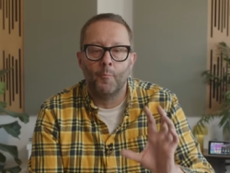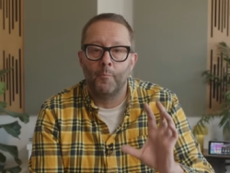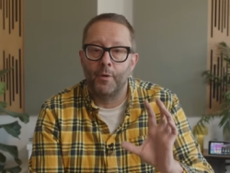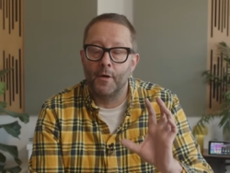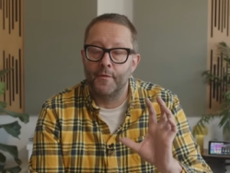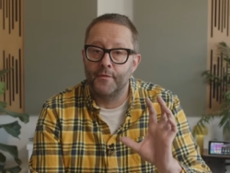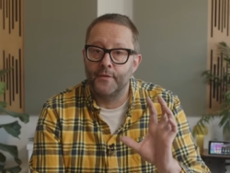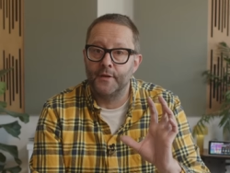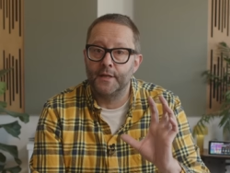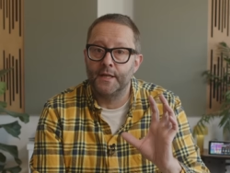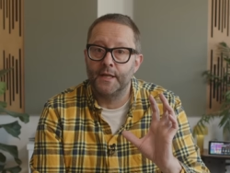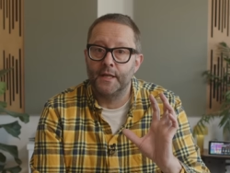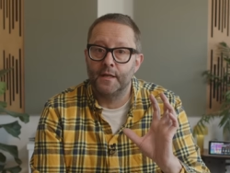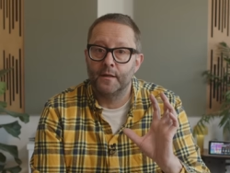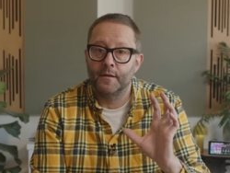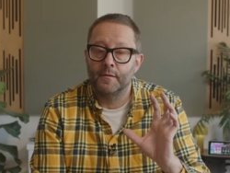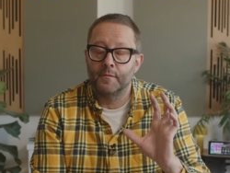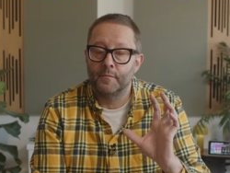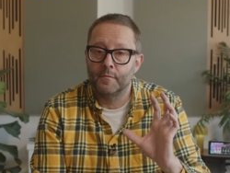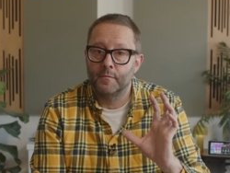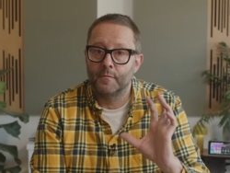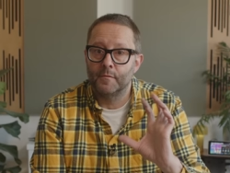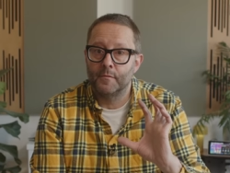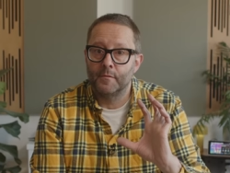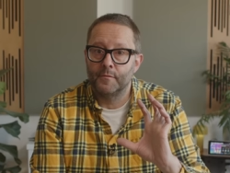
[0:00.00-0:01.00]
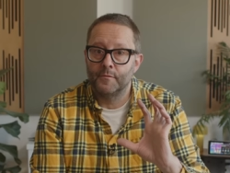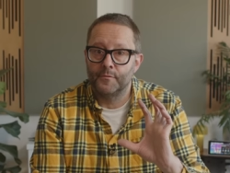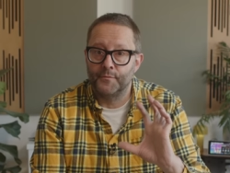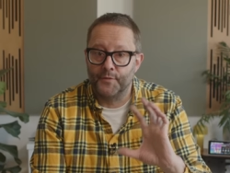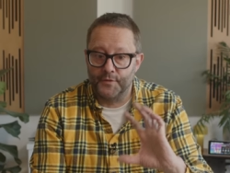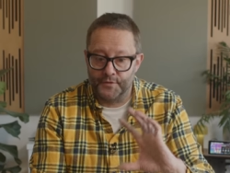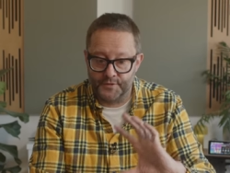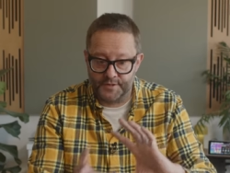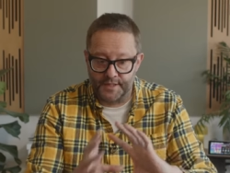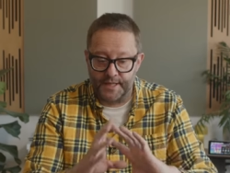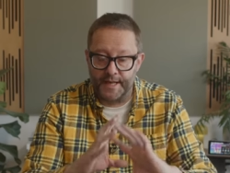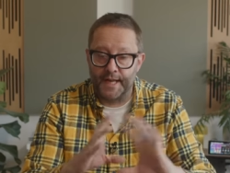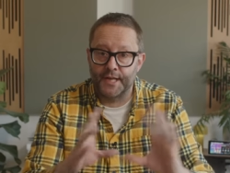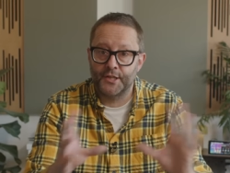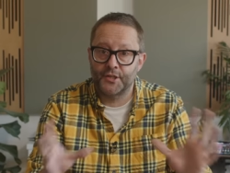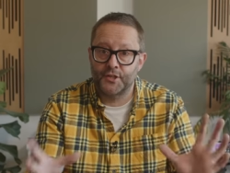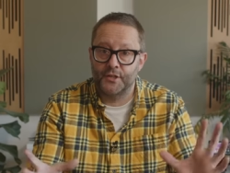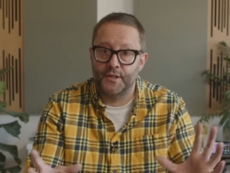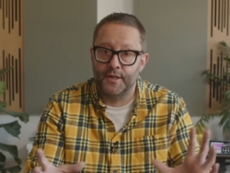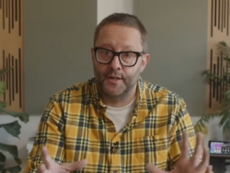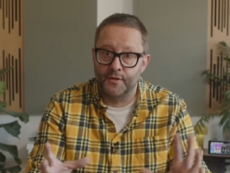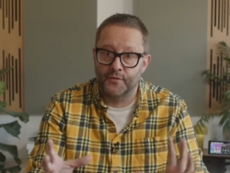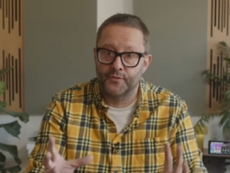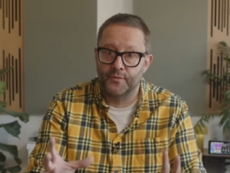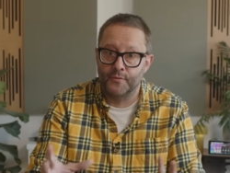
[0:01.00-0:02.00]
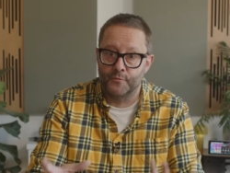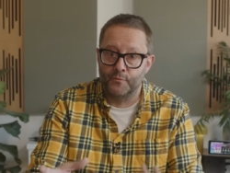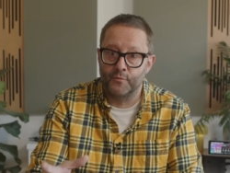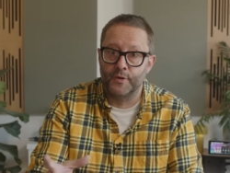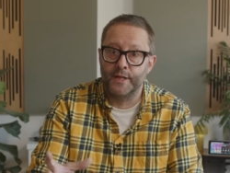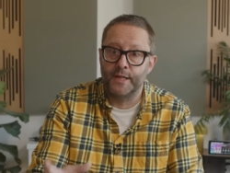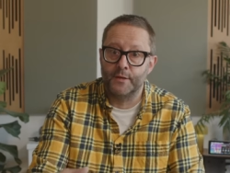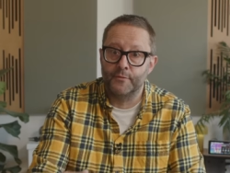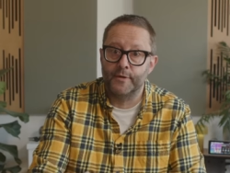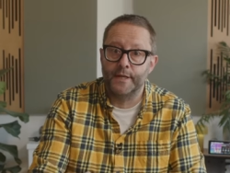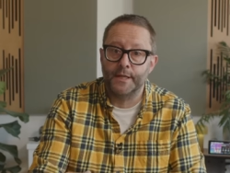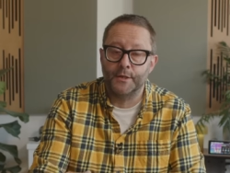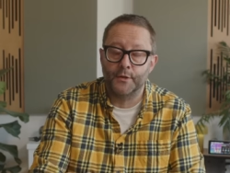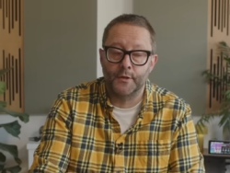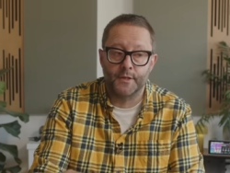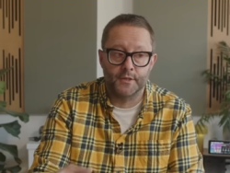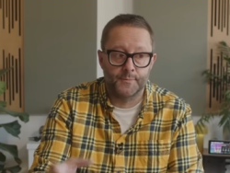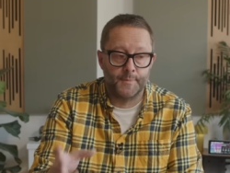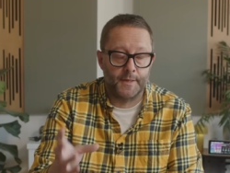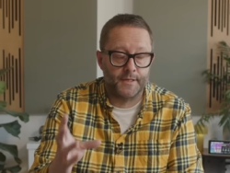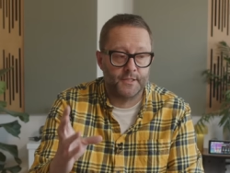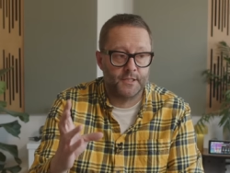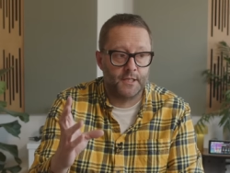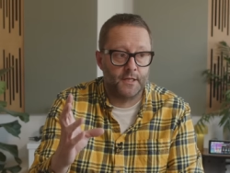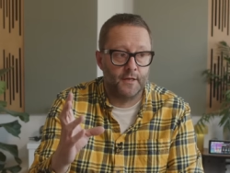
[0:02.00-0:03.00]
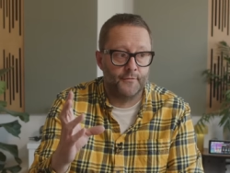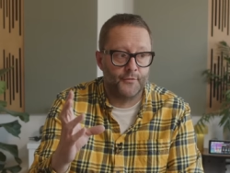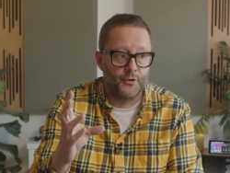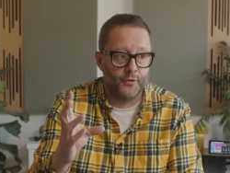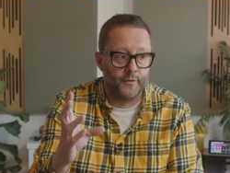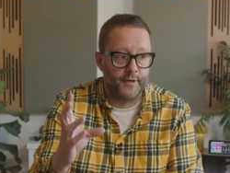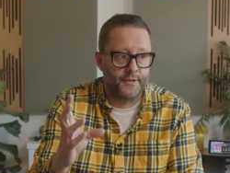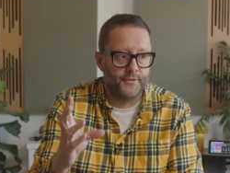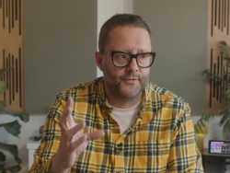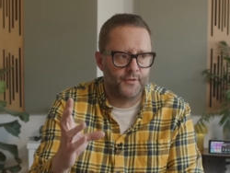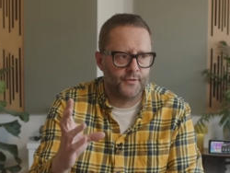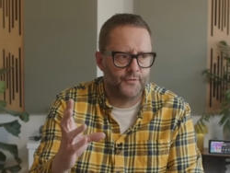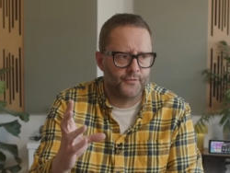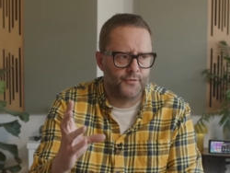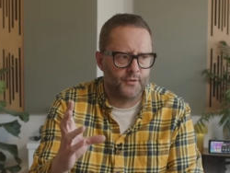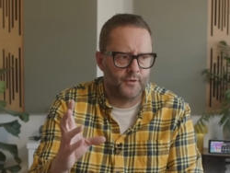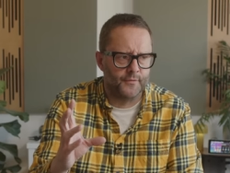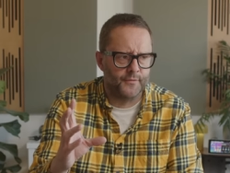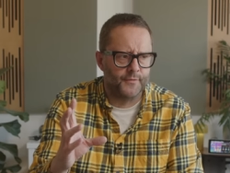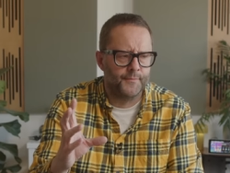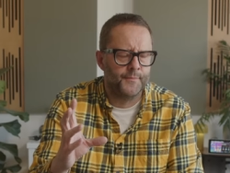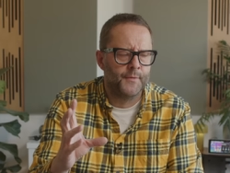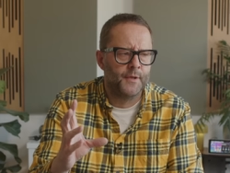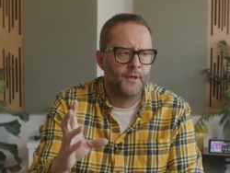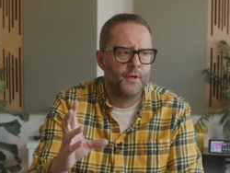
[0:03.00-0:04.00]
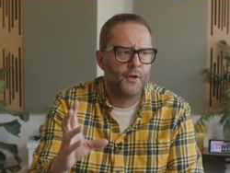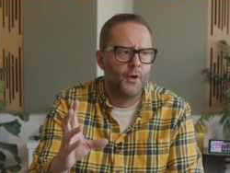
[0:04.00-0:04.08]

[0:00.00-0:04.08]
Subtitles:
but the selection is really, really good, especially if you're into sort of